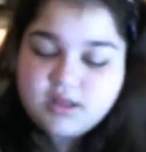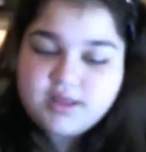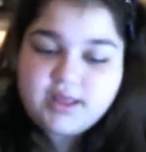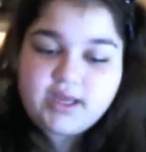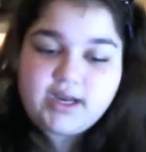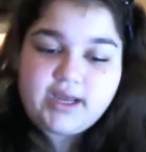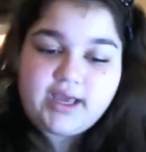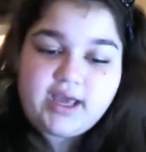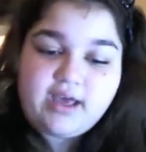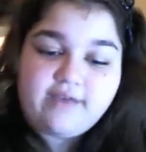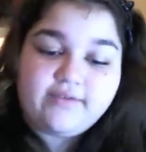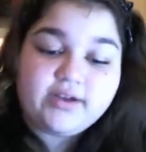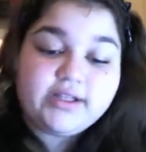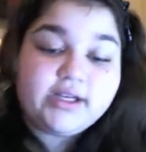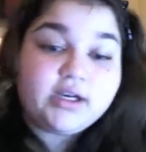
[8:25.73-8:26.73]
And then I
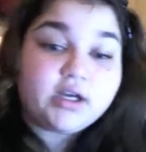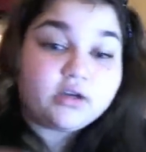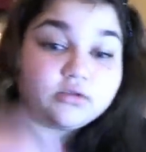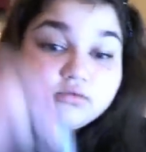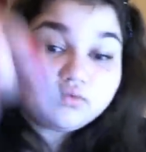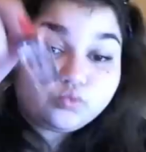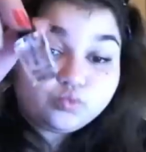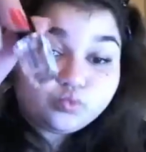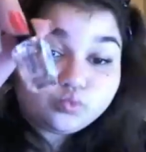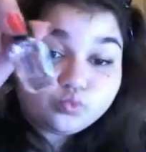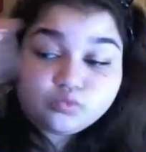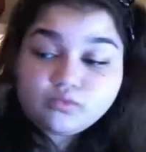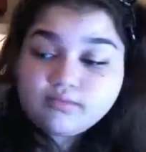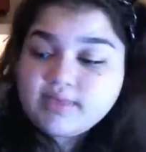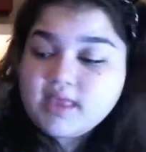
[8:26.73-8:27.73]
have a clear coat.
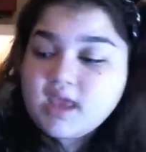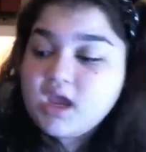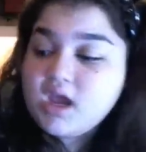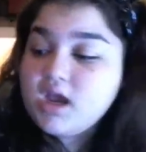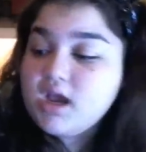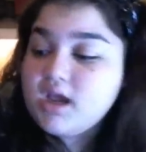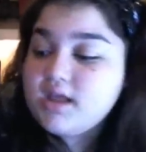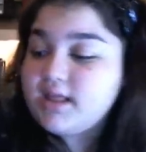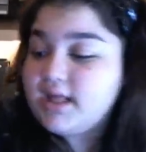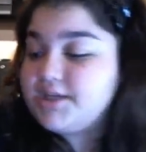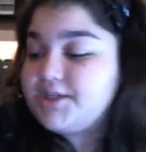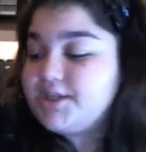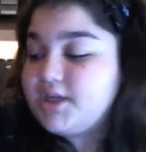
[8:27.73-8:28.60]
Then